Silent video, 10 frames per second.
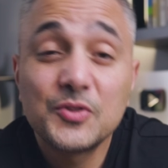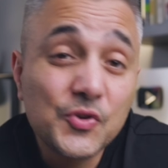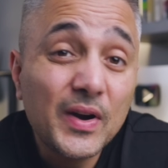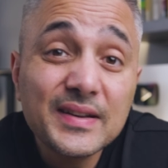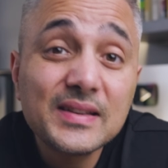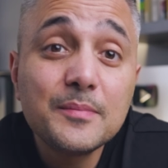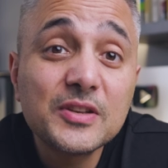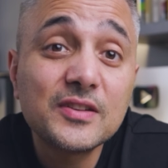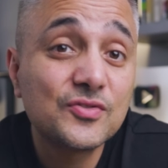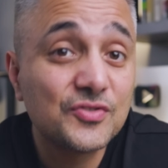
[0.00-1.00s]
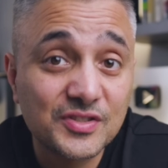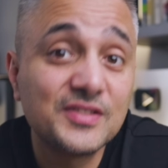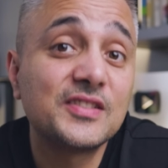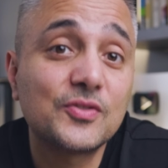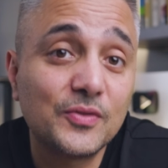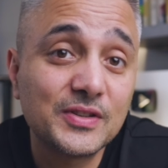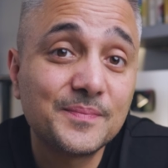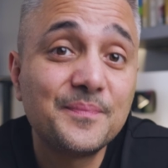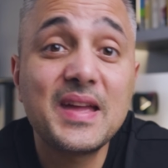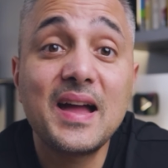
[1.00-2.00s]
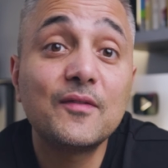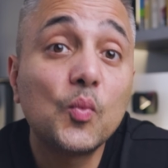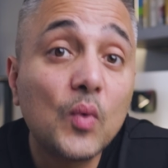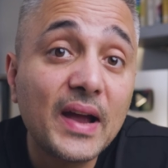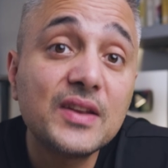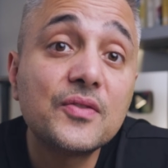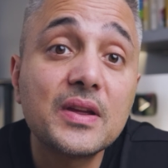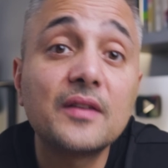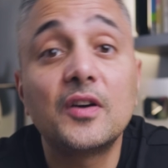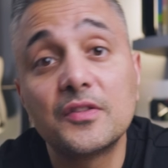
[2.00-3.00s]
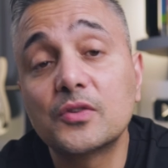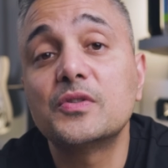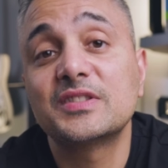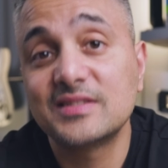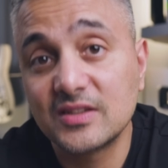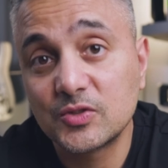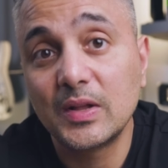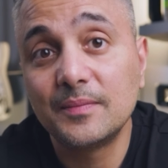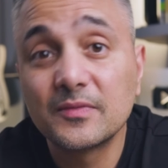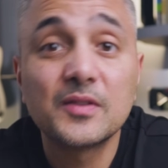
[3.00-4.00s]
But you aren't limited to just this course. They have a wide array of other courses as well.